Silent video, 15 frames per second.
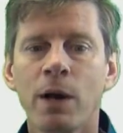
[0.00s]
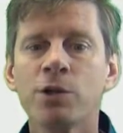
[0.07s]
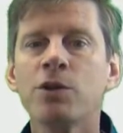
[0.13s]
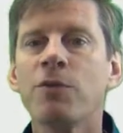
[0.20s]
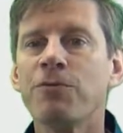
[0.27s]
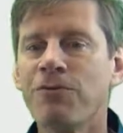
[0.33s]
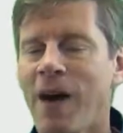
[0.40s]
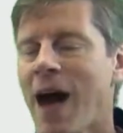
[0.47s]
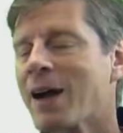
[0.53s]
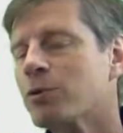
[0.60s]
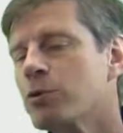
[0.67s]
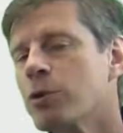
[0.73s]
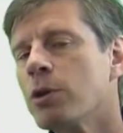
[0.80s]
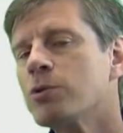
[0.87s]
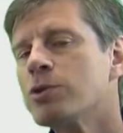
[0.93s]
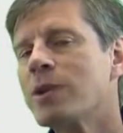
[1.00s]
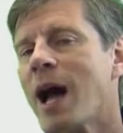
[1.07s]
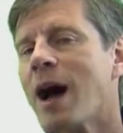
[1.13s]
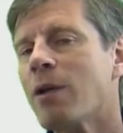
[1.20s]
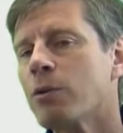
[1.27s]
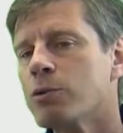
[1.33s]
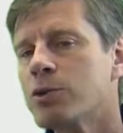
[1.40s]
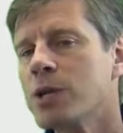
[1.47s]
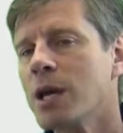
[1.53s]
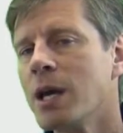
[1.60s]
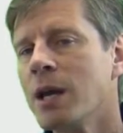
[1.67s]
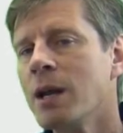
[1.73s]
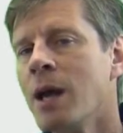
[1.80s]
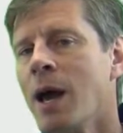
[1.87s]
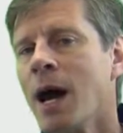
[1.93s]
So factor those dollars in.